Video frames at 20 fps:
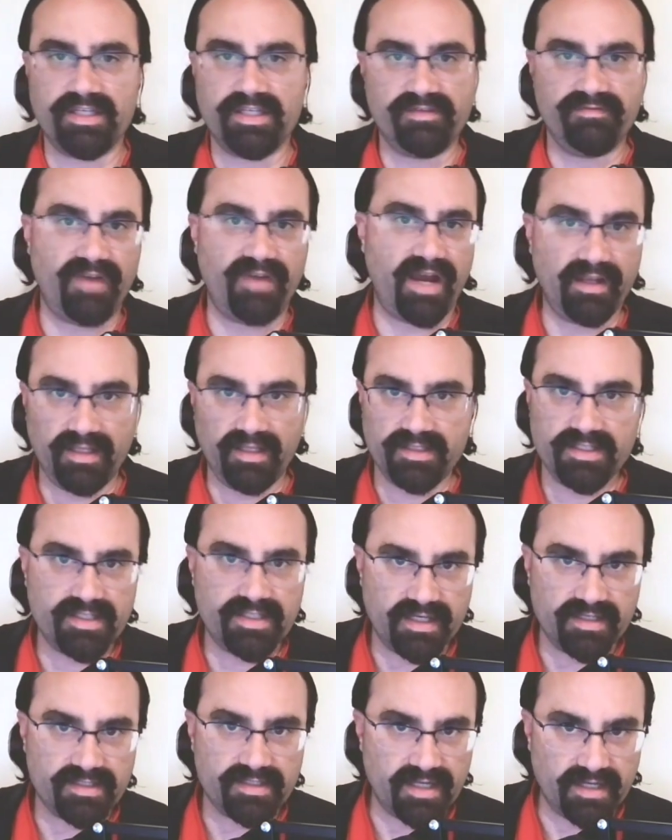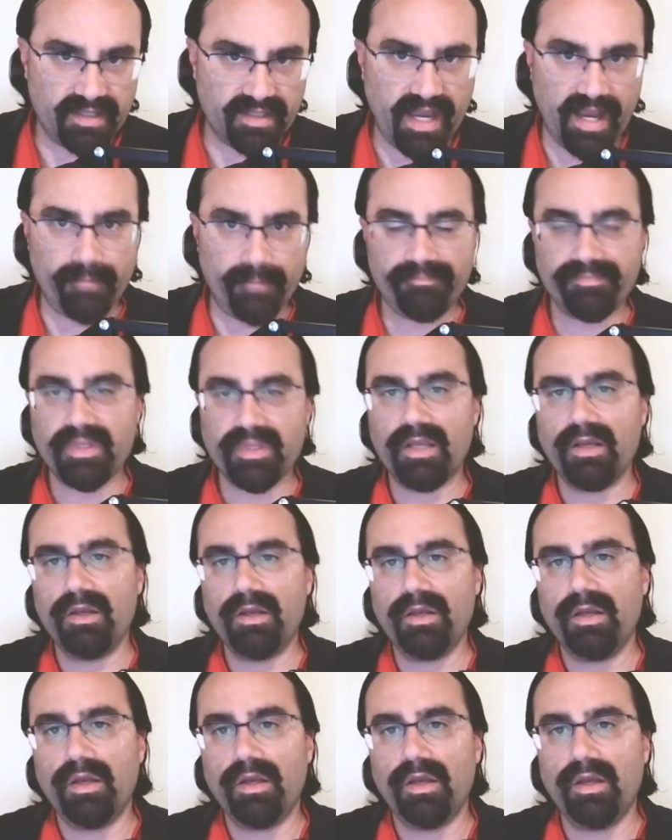as violence, things like that.
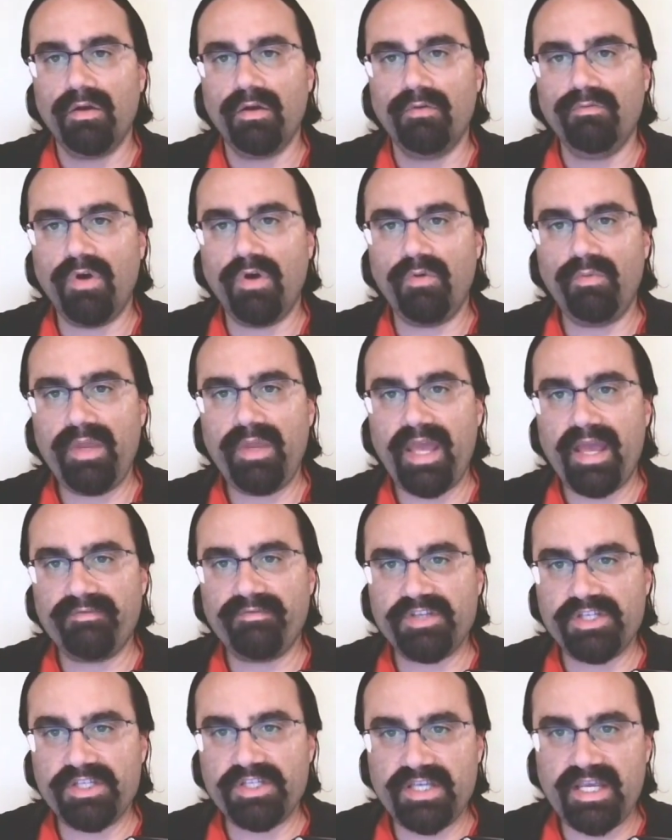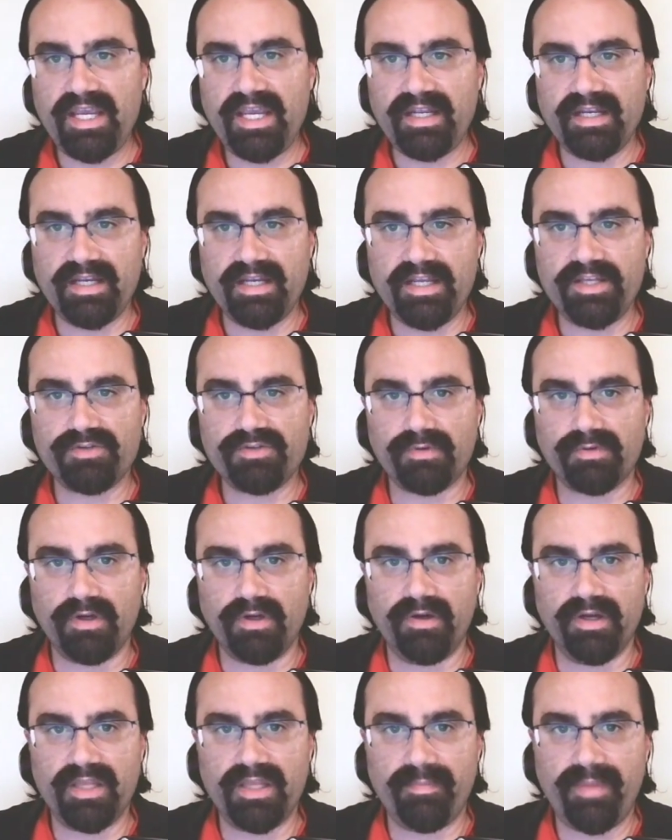What we have seen in
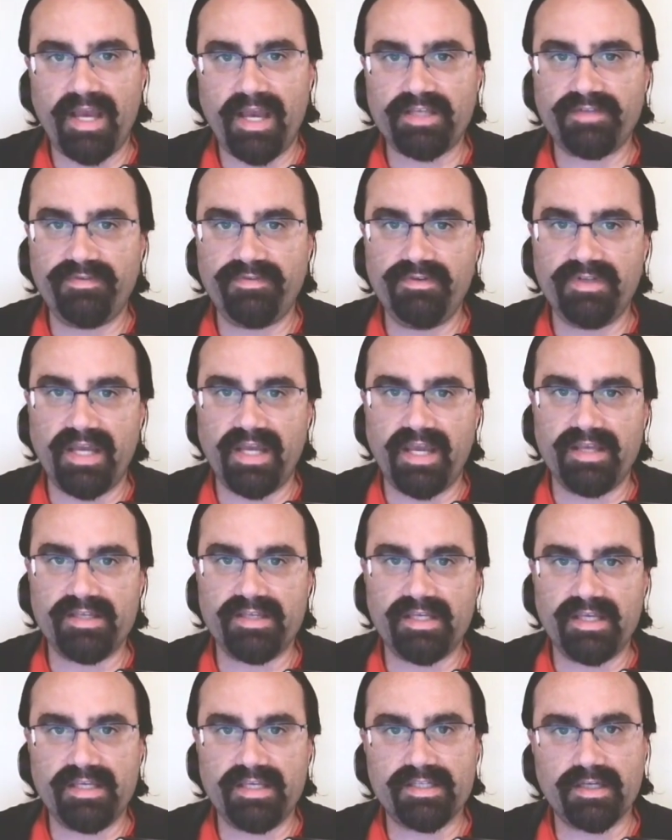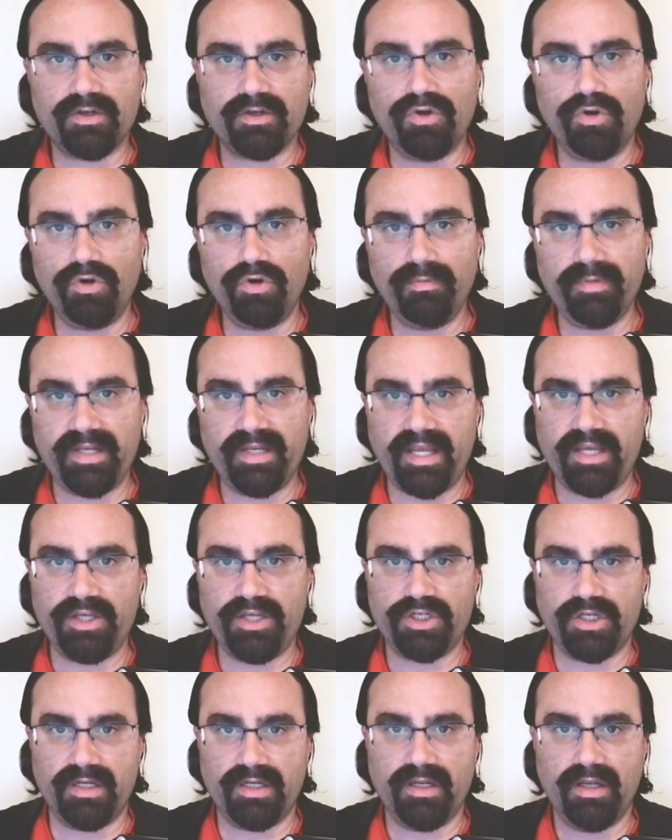Israel in the past few days is a
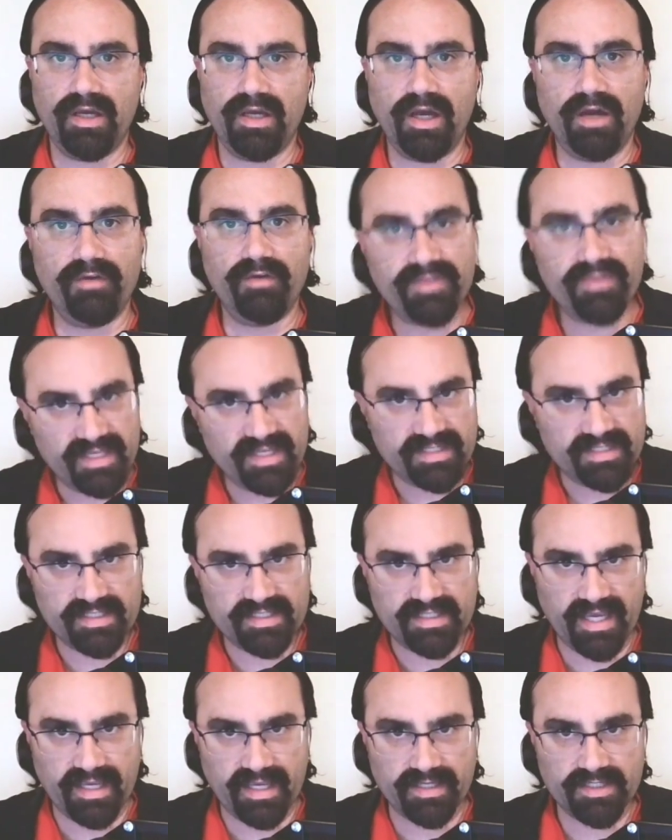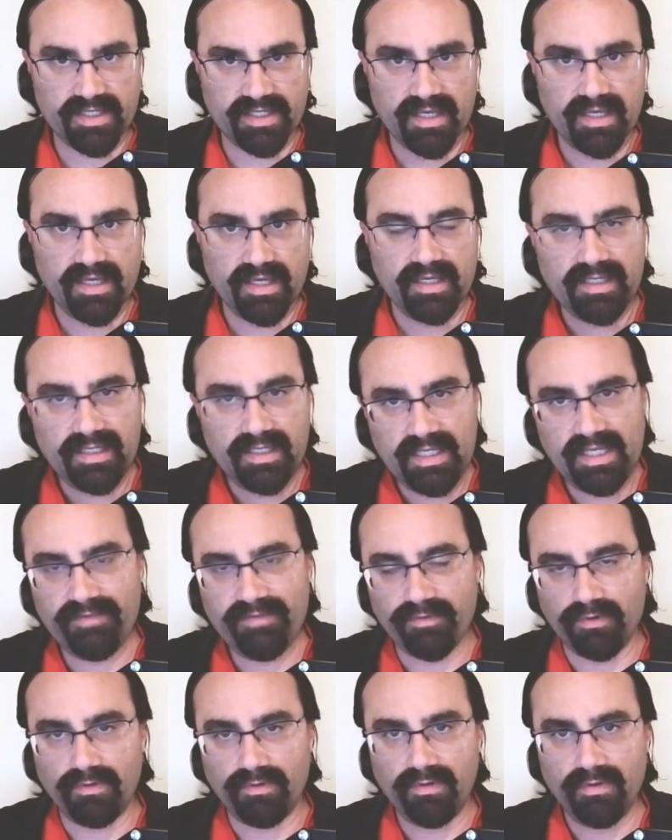culmination of these things.
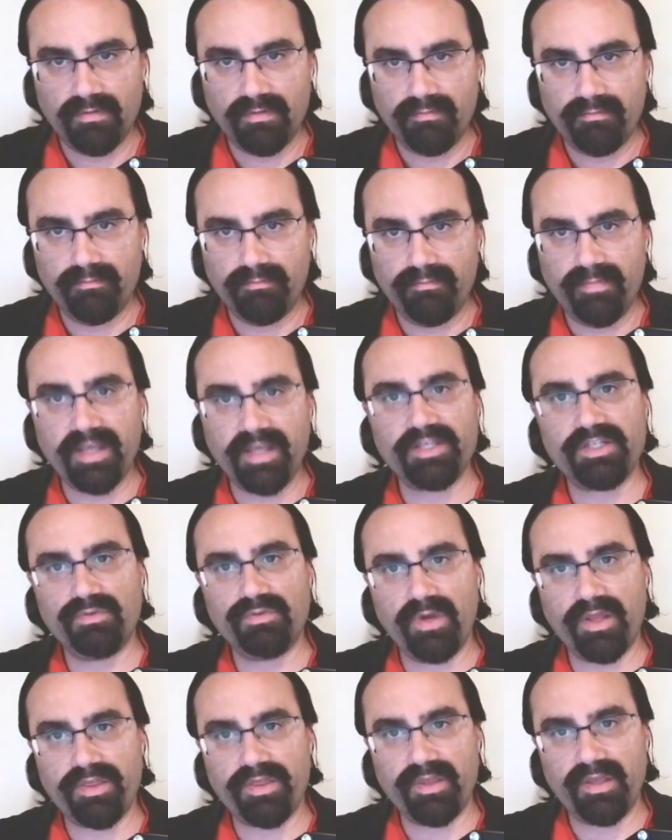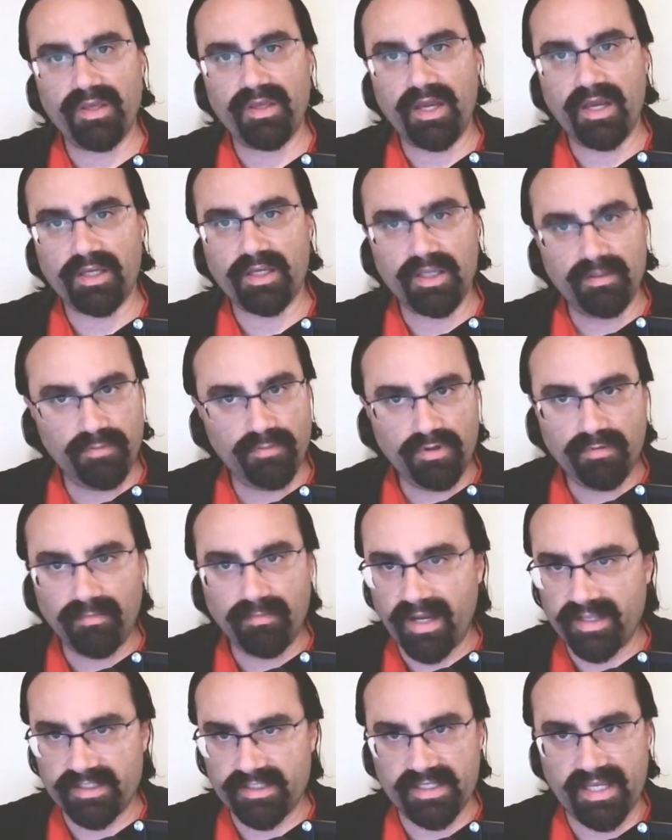Evil mixed with a communal
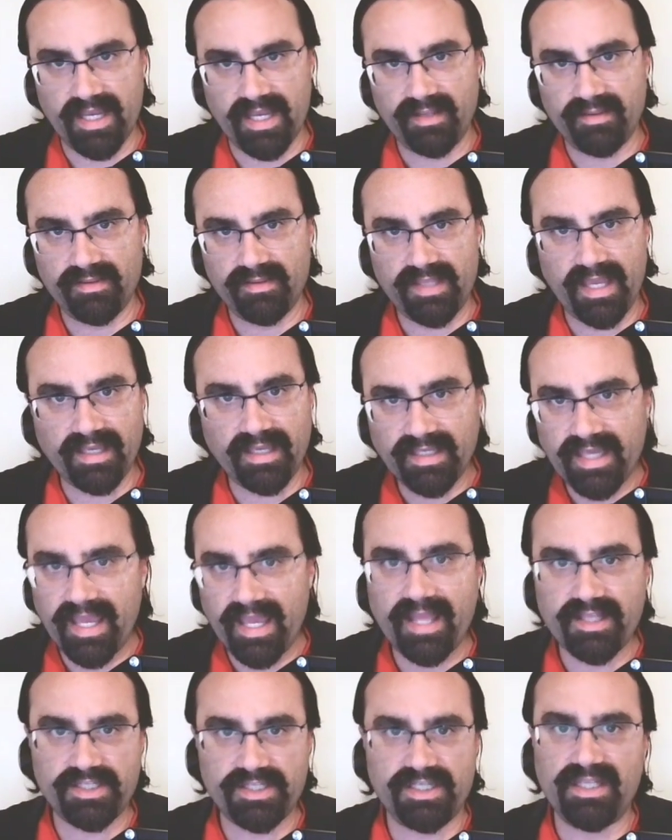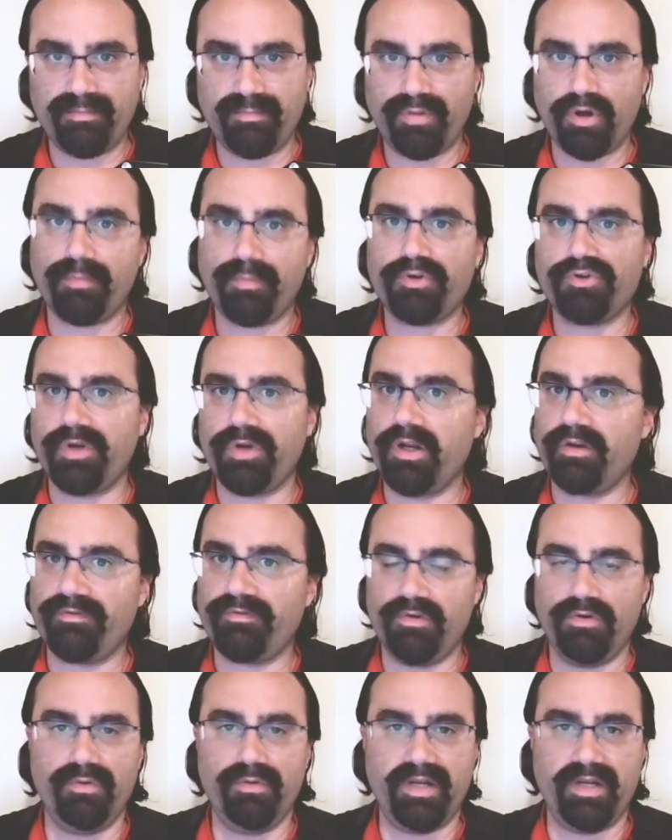mindset that can't see the perpetrator
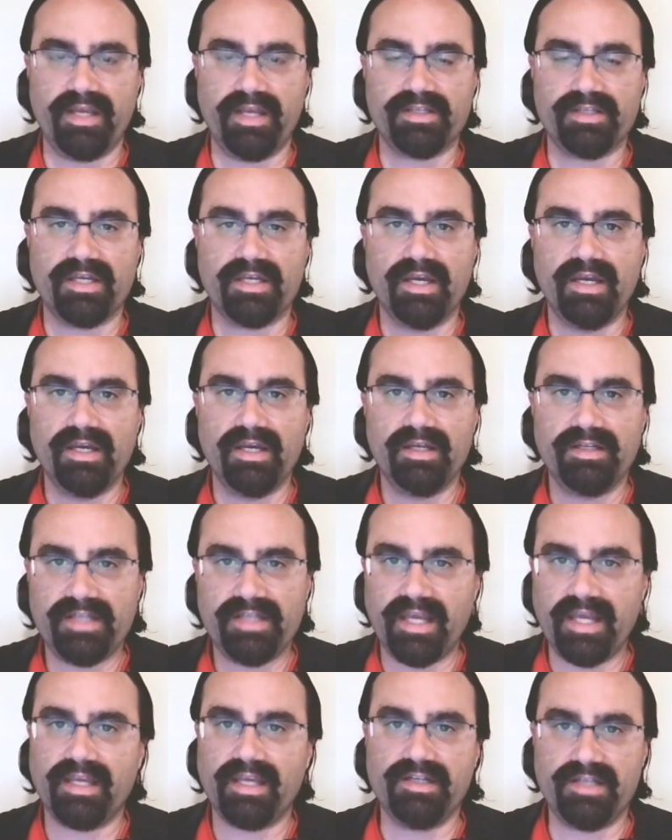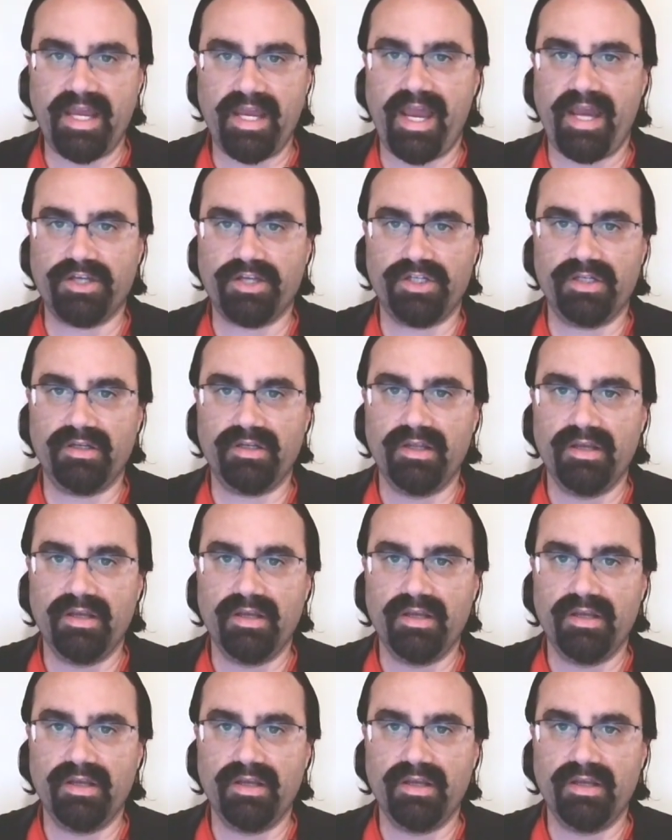for who it is, take into action.